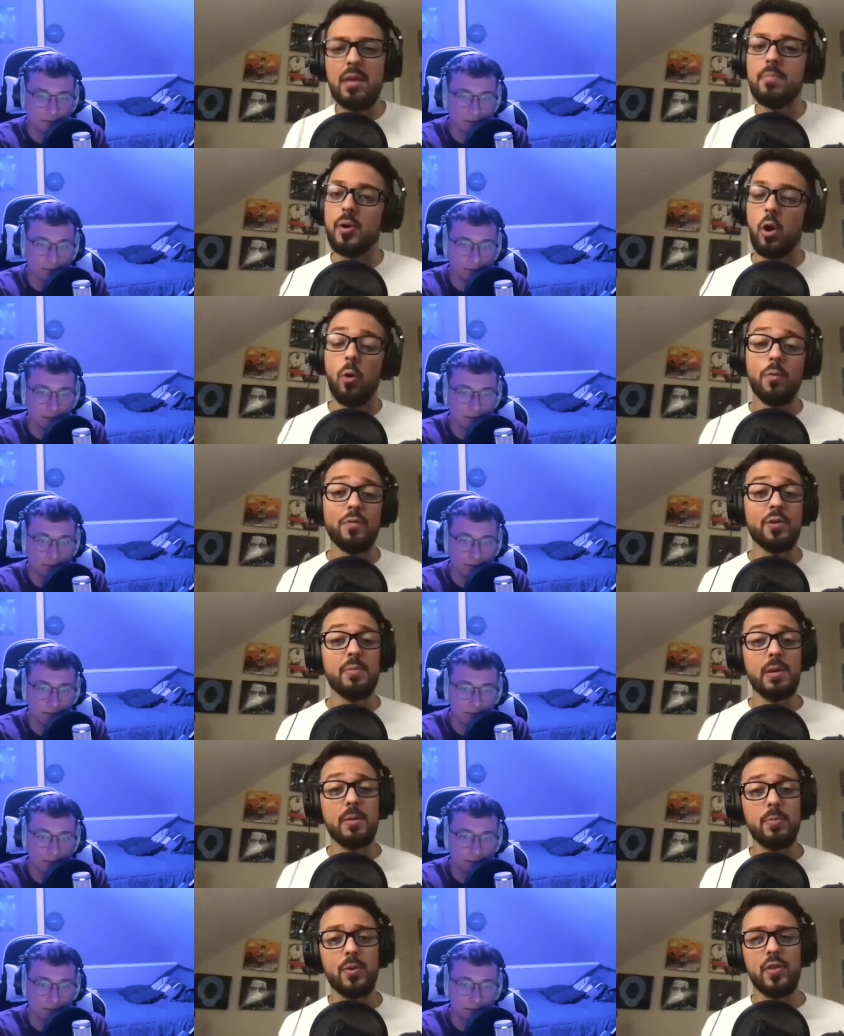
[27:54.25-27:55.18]
Speaker 1: but hopefully,
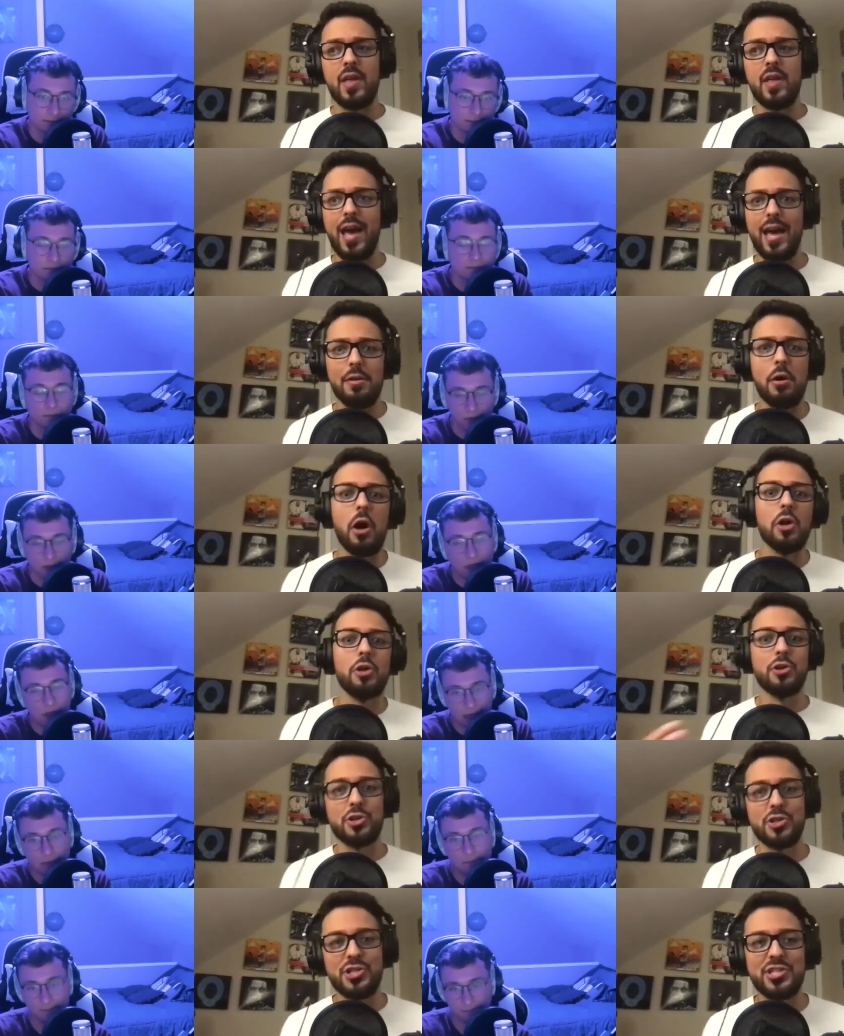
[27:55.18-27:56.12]
people that
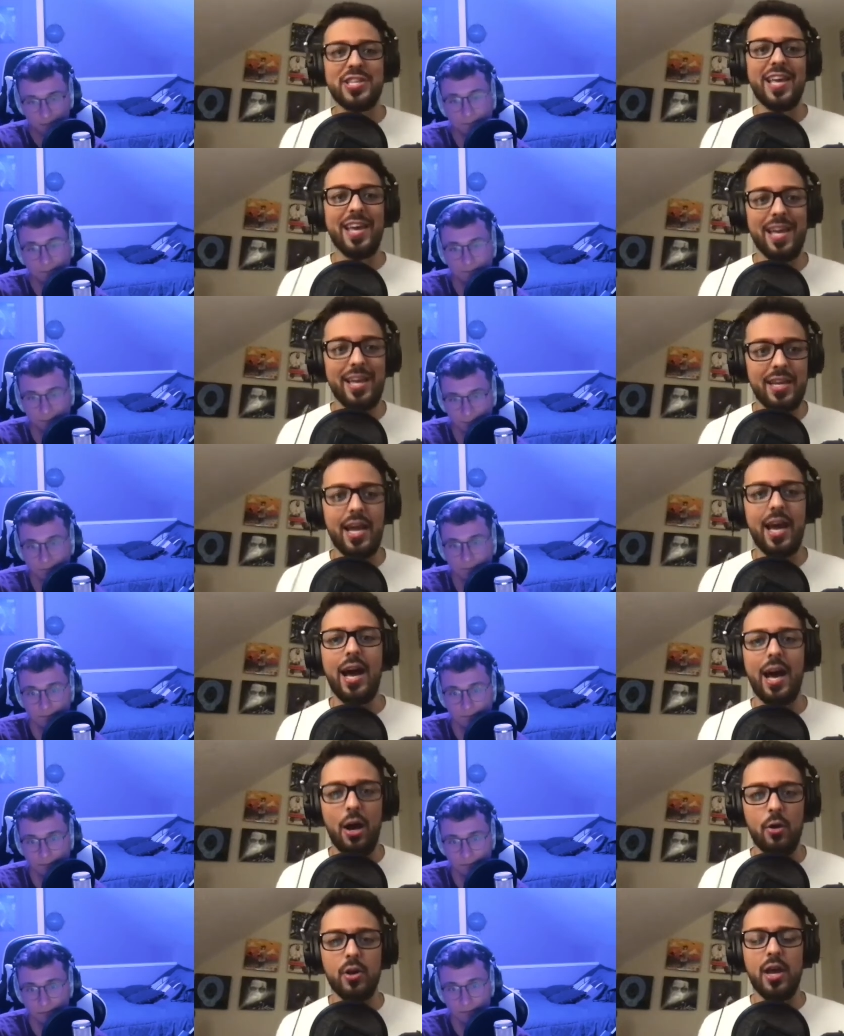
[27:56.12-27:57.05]
understand
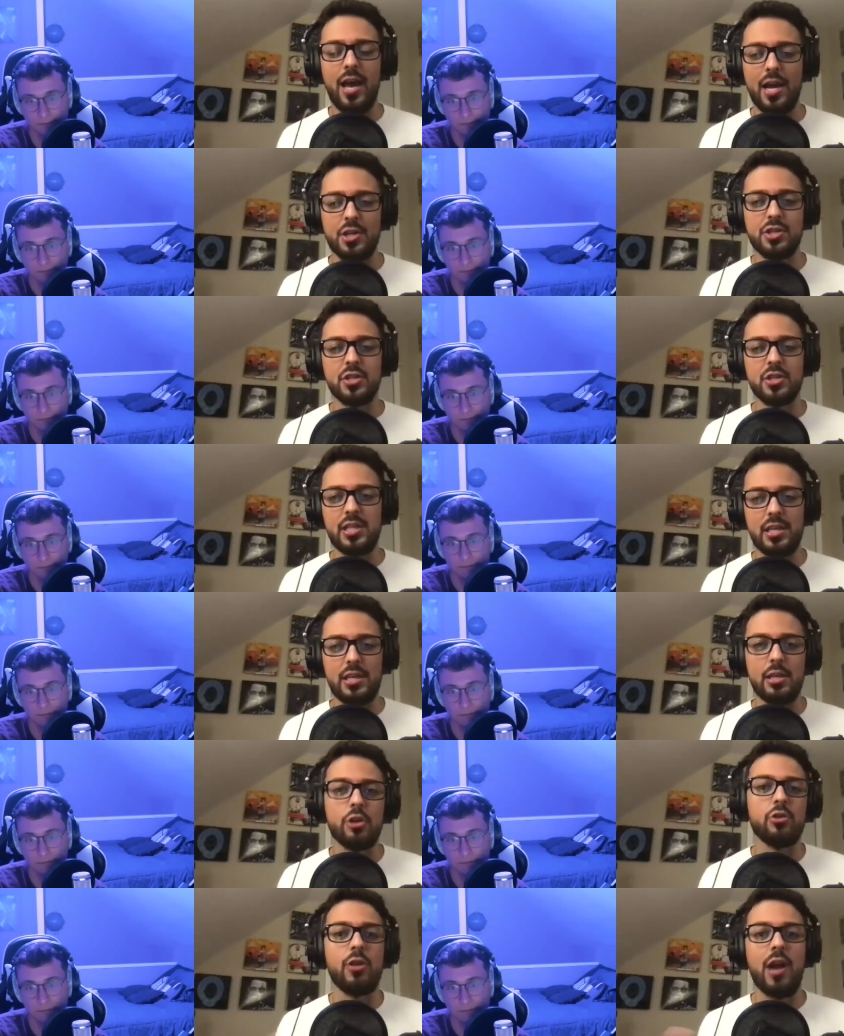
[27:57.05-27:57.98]
how to actually
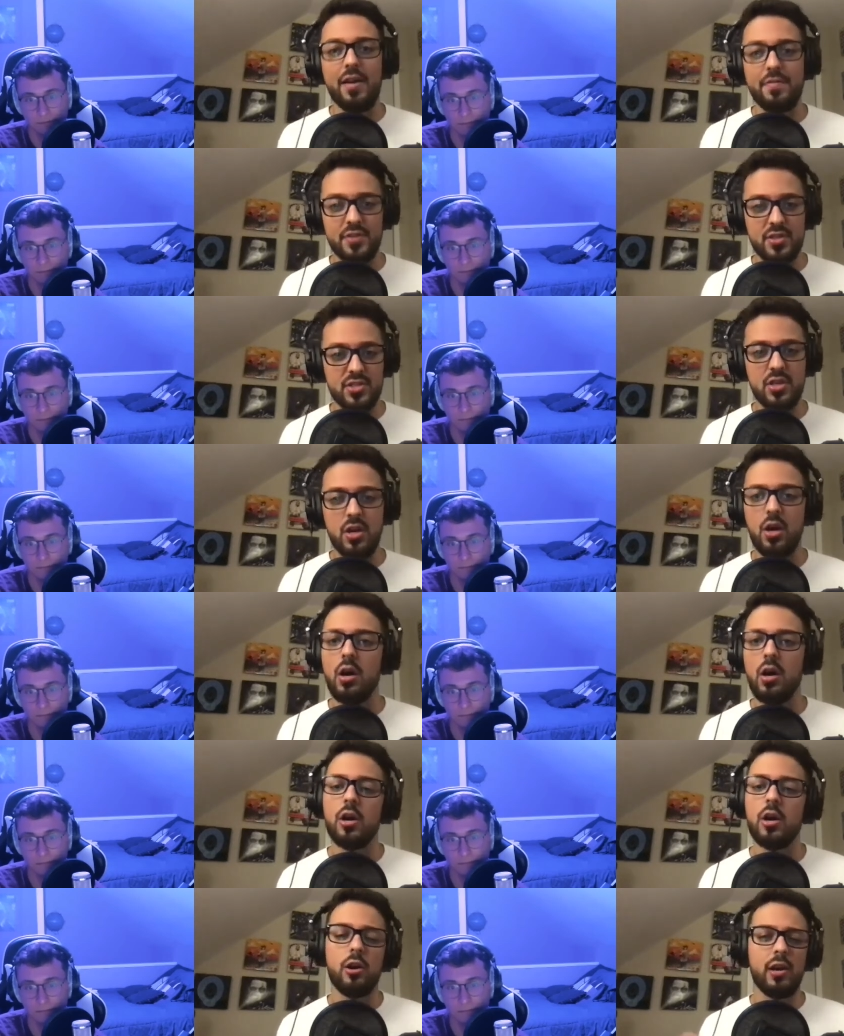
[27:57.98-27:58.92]
craft a
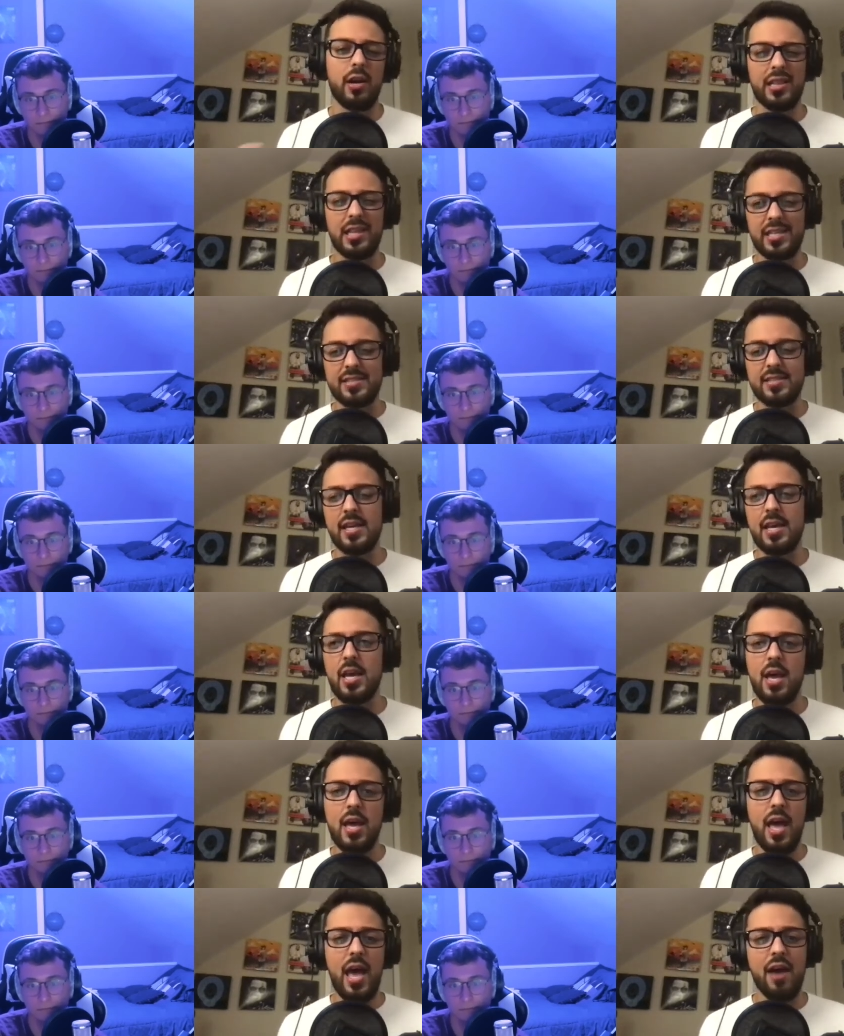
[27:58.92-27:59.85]
song or at least
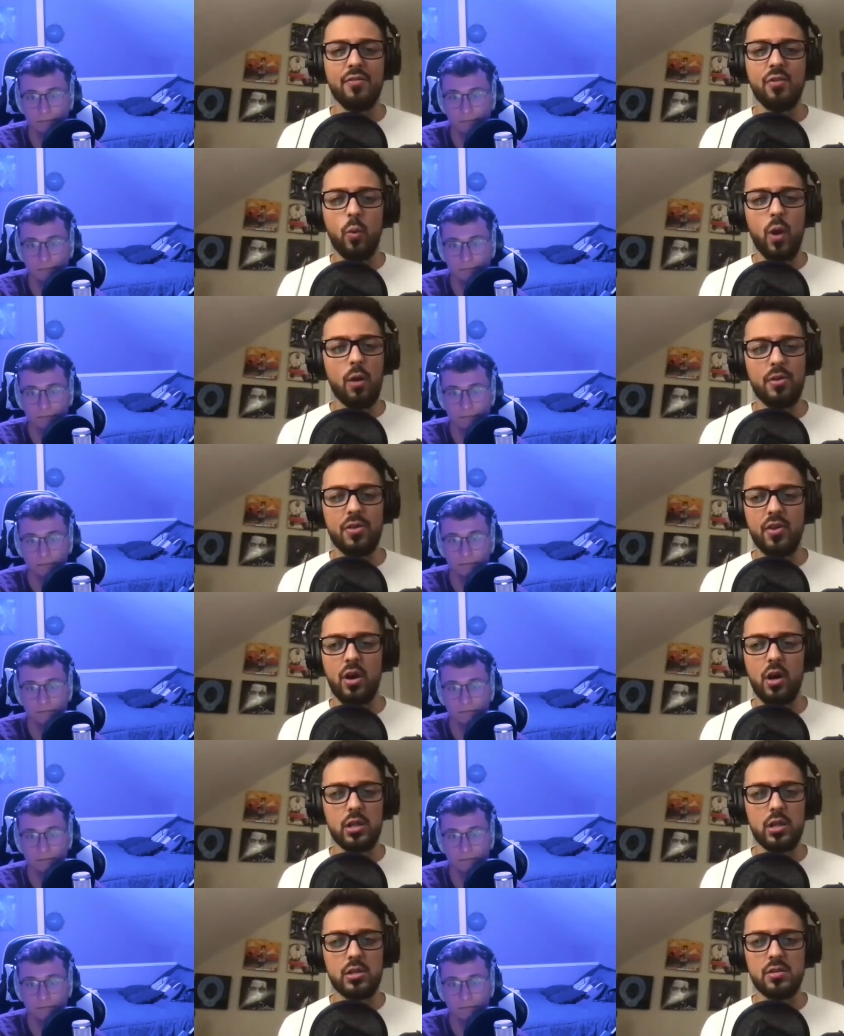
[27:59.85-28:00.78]
have the
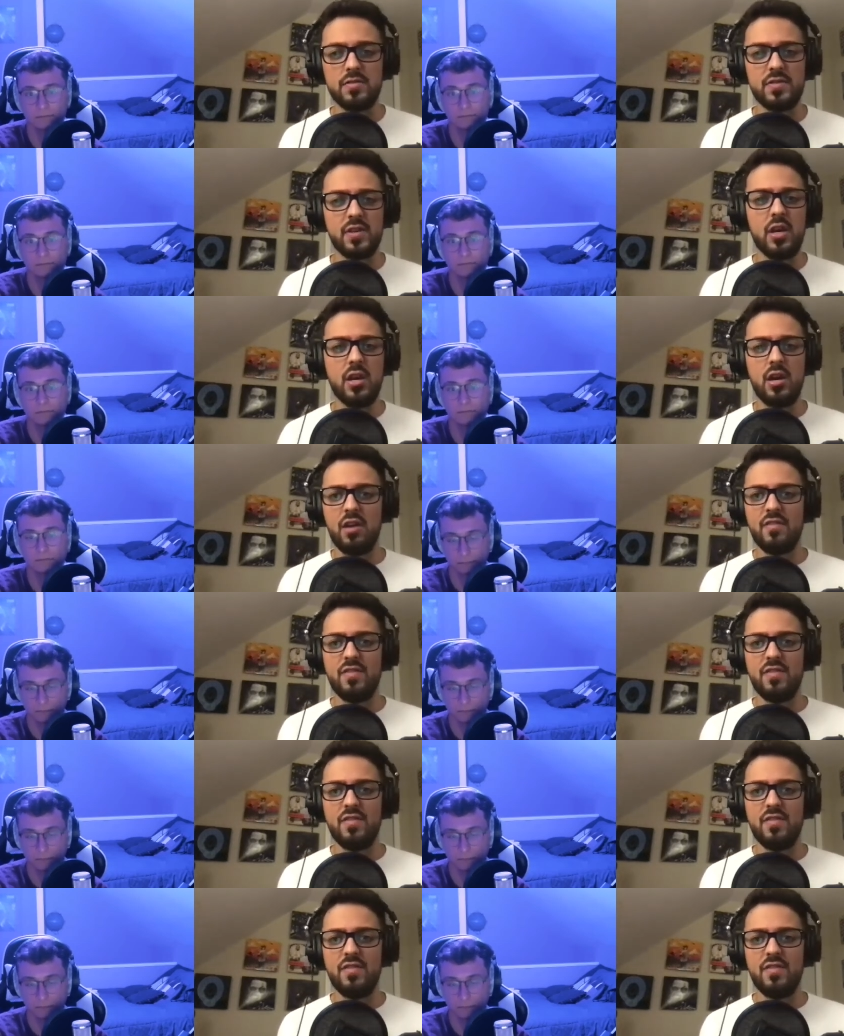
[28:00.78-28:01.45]
wherewithal of of